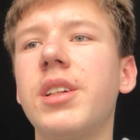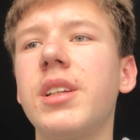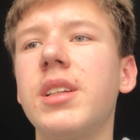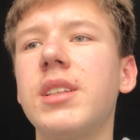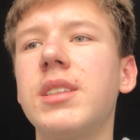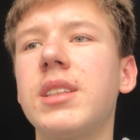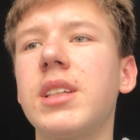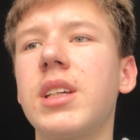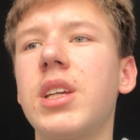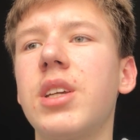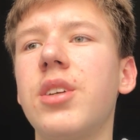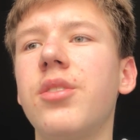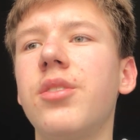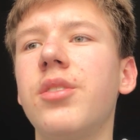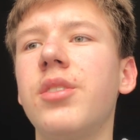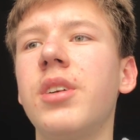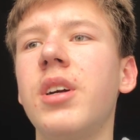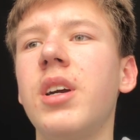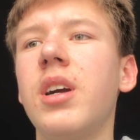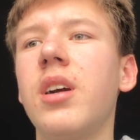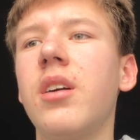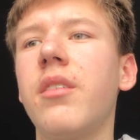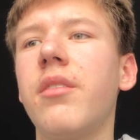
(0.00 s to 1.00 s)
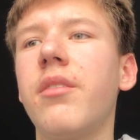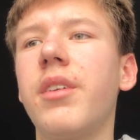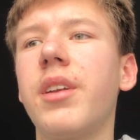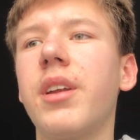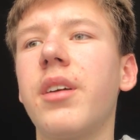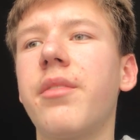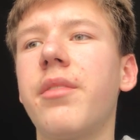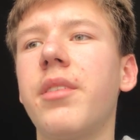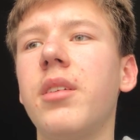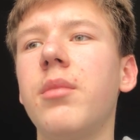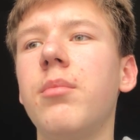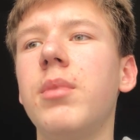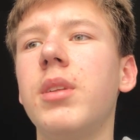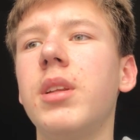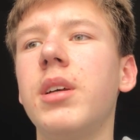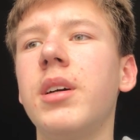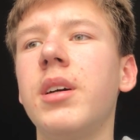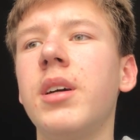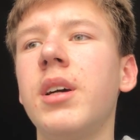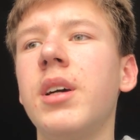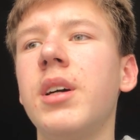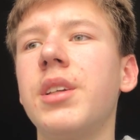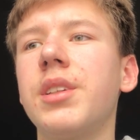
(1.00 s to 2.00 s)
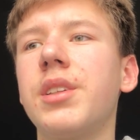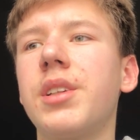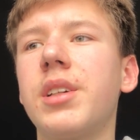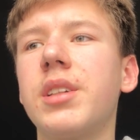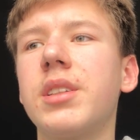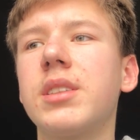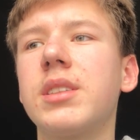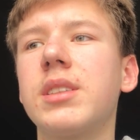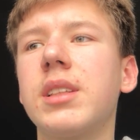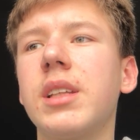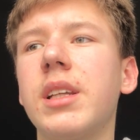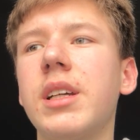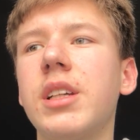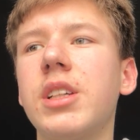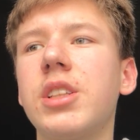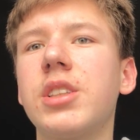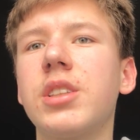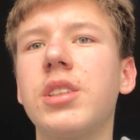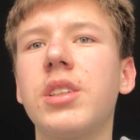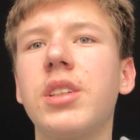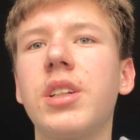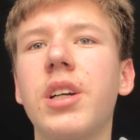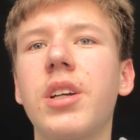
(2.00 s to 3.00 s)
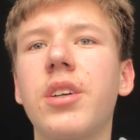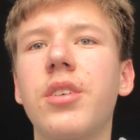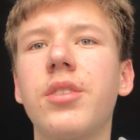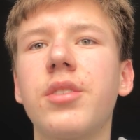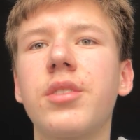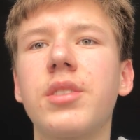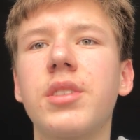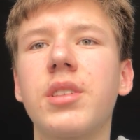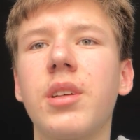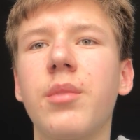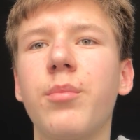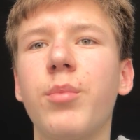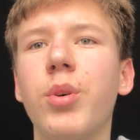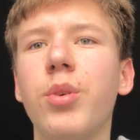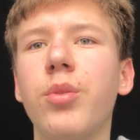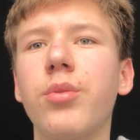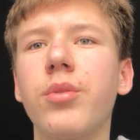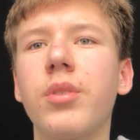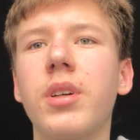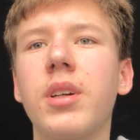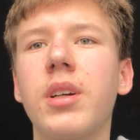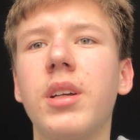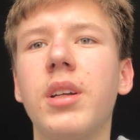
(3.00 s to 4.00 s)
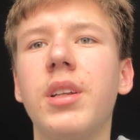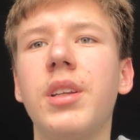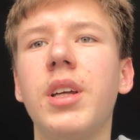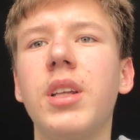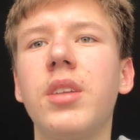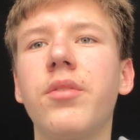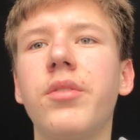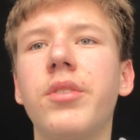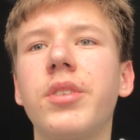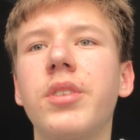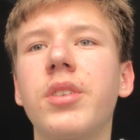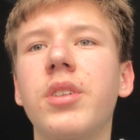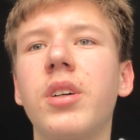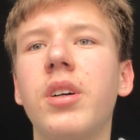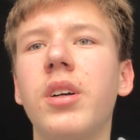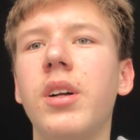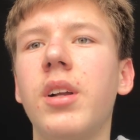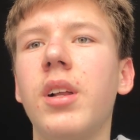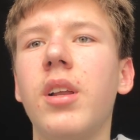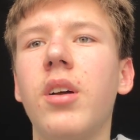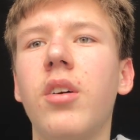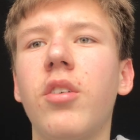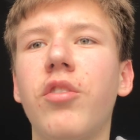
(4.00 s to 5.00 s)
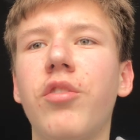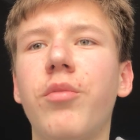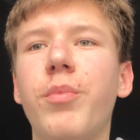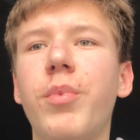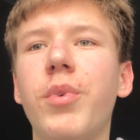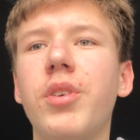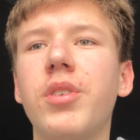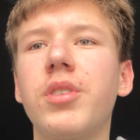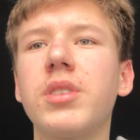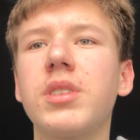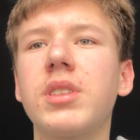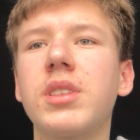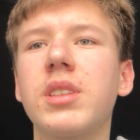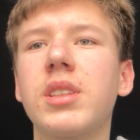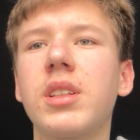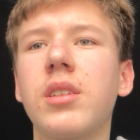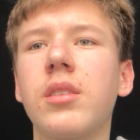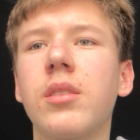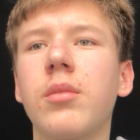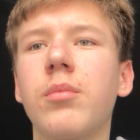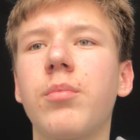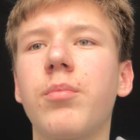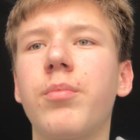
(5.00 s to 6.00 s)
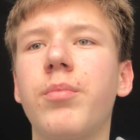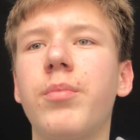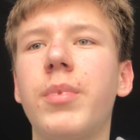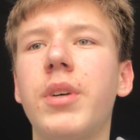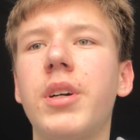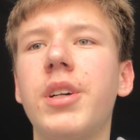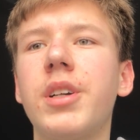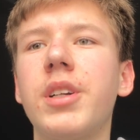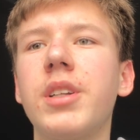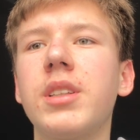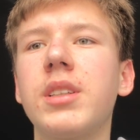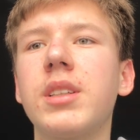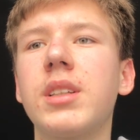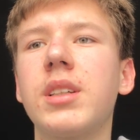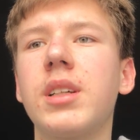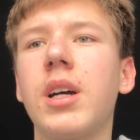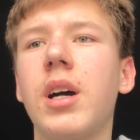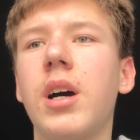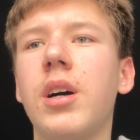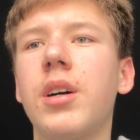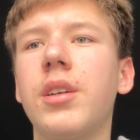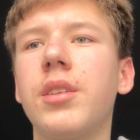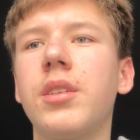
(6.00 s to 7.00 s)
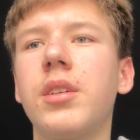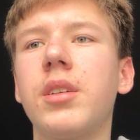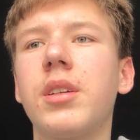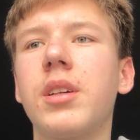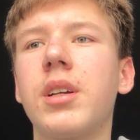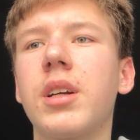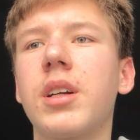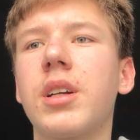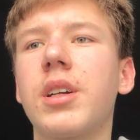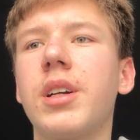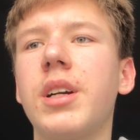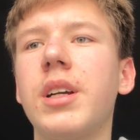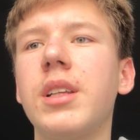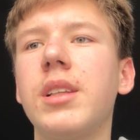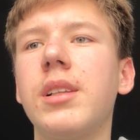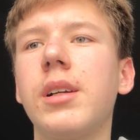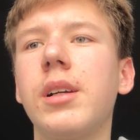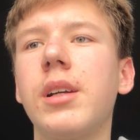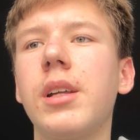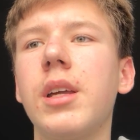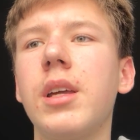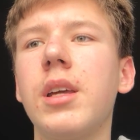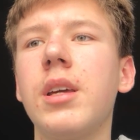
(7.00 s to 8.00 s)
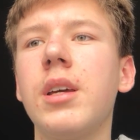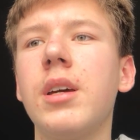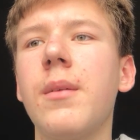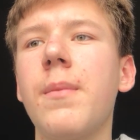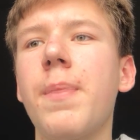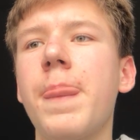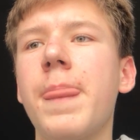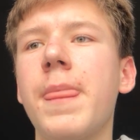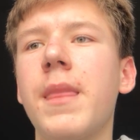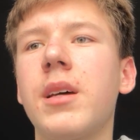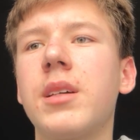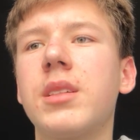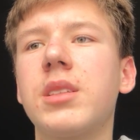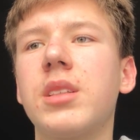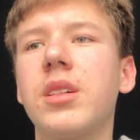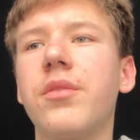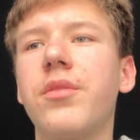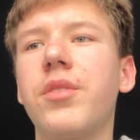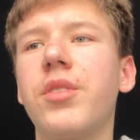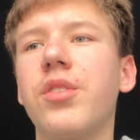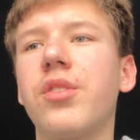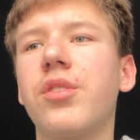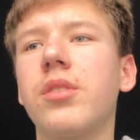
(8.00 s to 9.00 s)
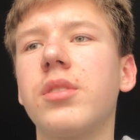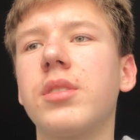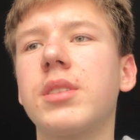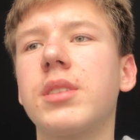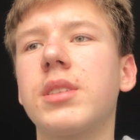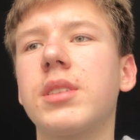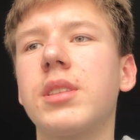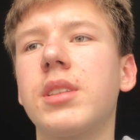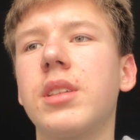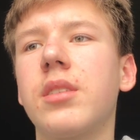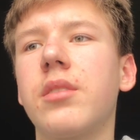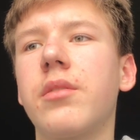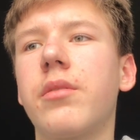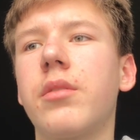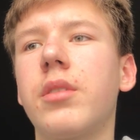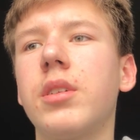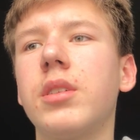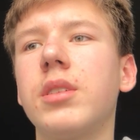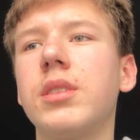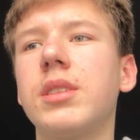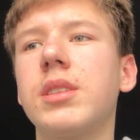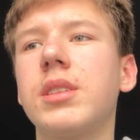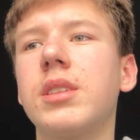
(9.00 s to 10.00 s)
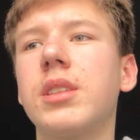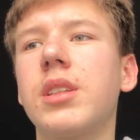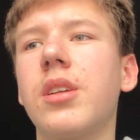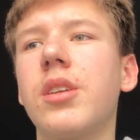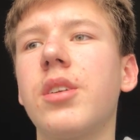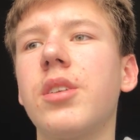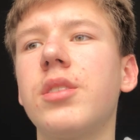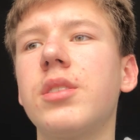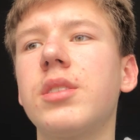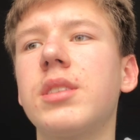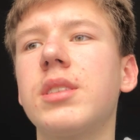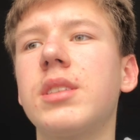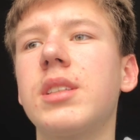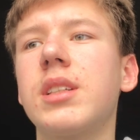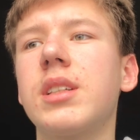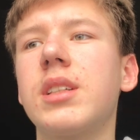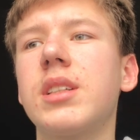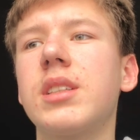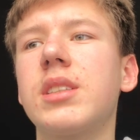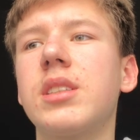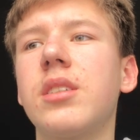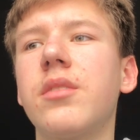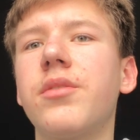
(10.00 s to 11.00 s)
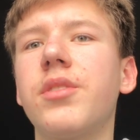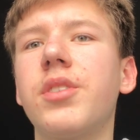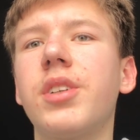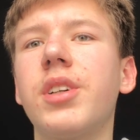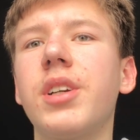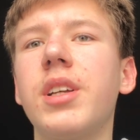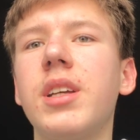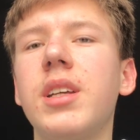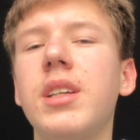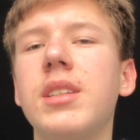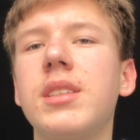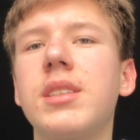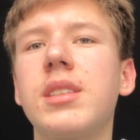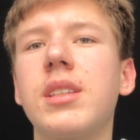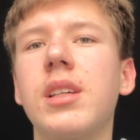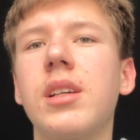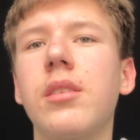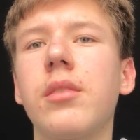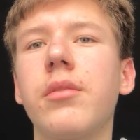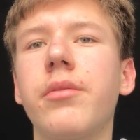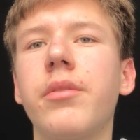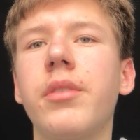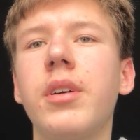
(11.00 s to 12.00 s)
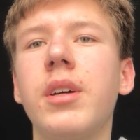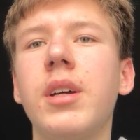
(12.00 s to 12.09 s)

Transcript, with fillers: secure verifiable translation records among a network of peers operating under a greatly safe rules and fosters the software self